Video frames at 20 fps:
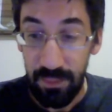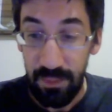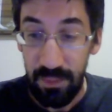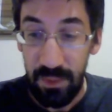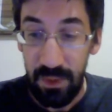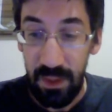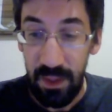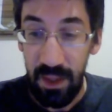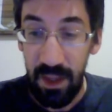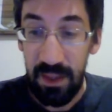
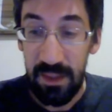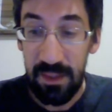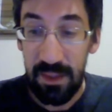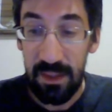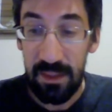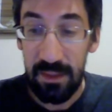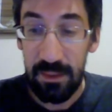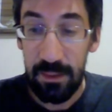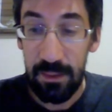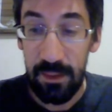And
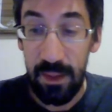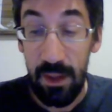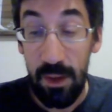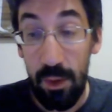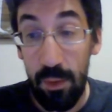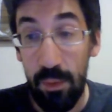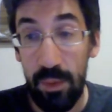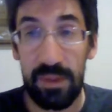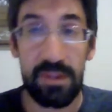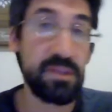they are
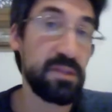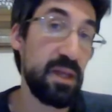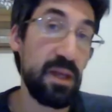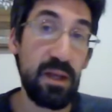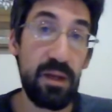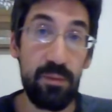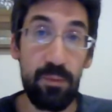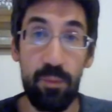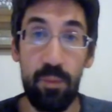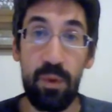what set
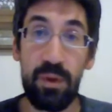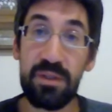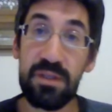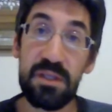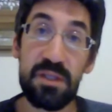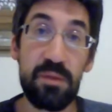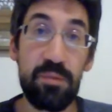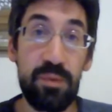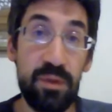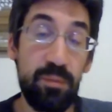one
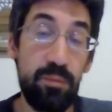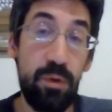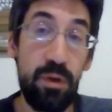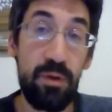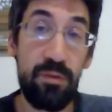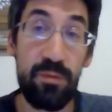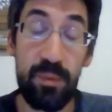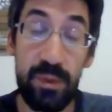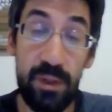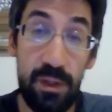discipline apart
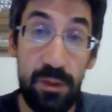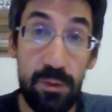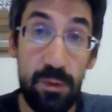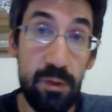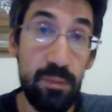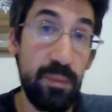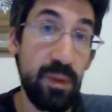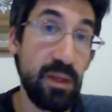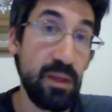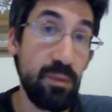from another in
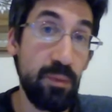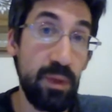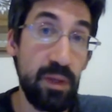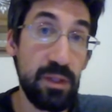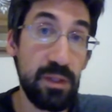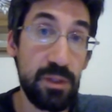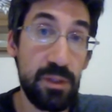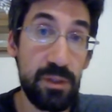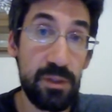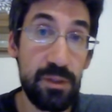many
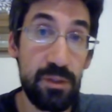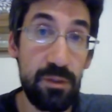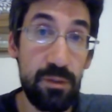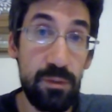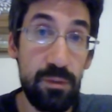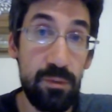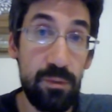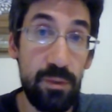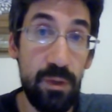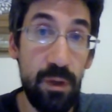ways.
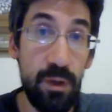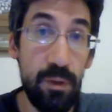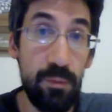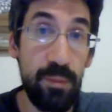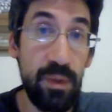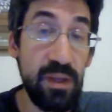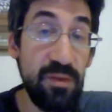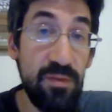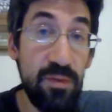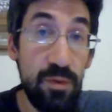So,
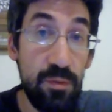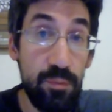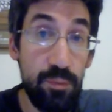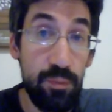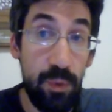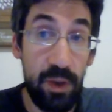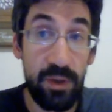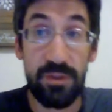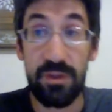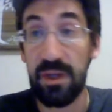many of you
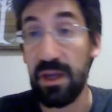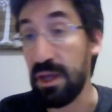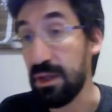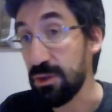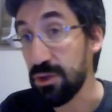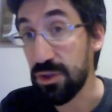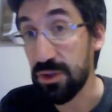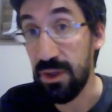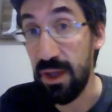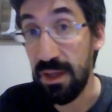probably took
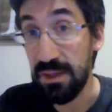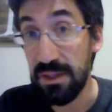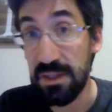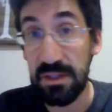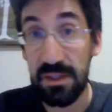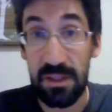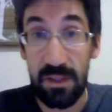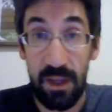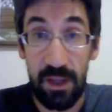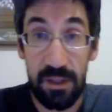English classes
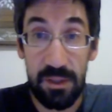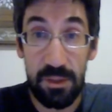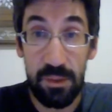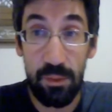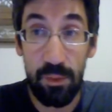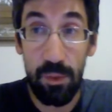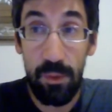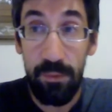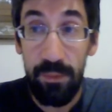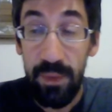in high
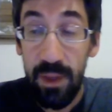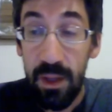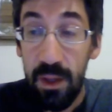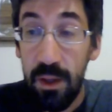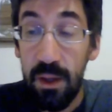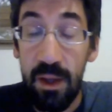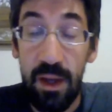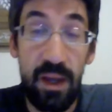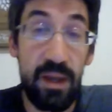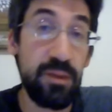school,
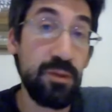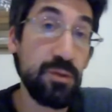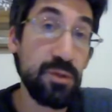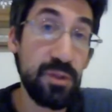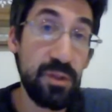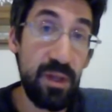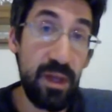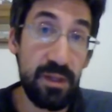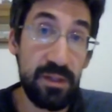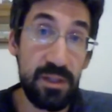and those
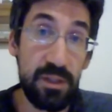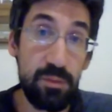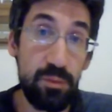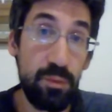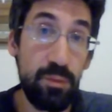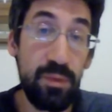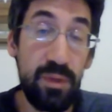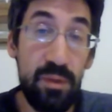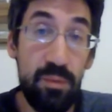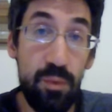classes were
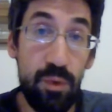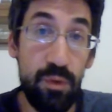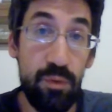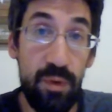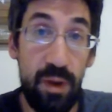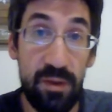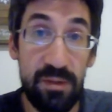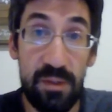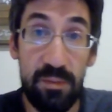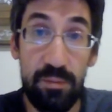really more
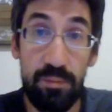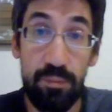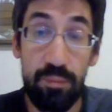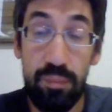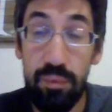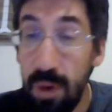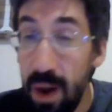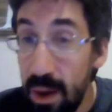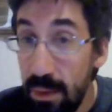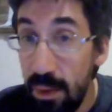grounded
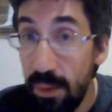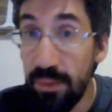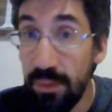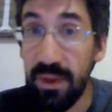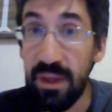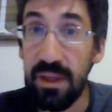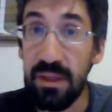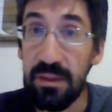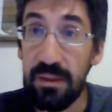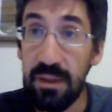probably
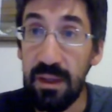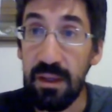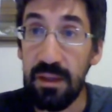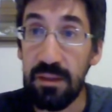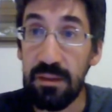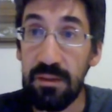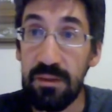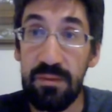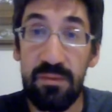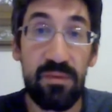
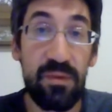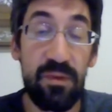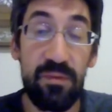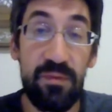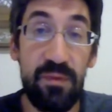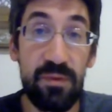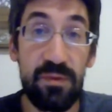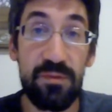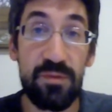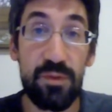in the
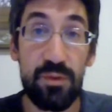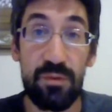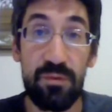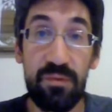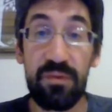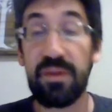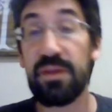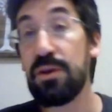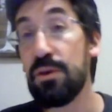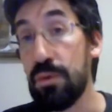field of sort of
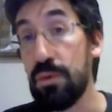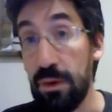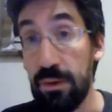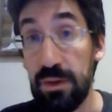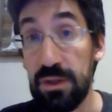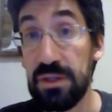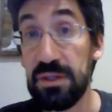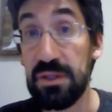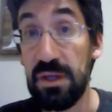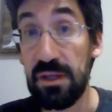literary
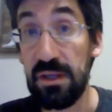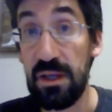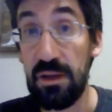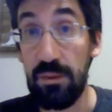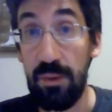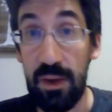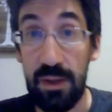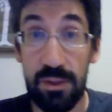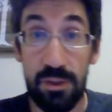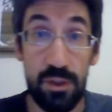study,
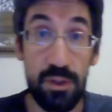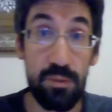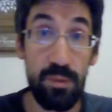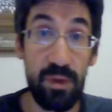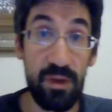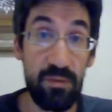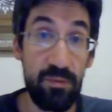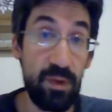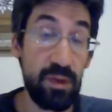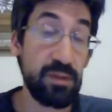right? So you might
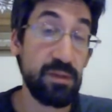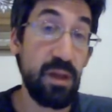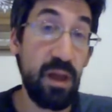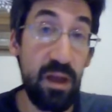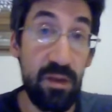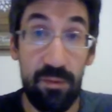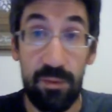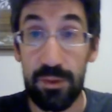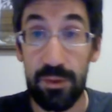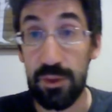have read
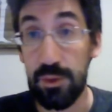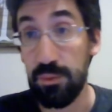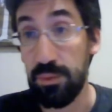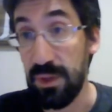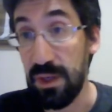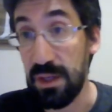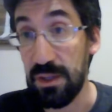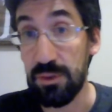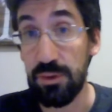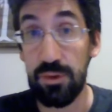novels or
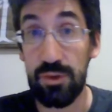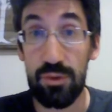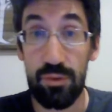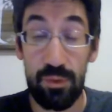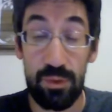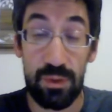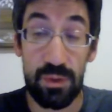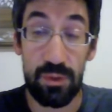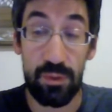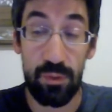plays or short
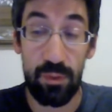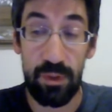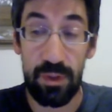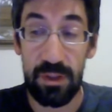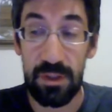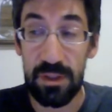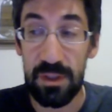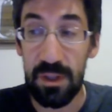stories.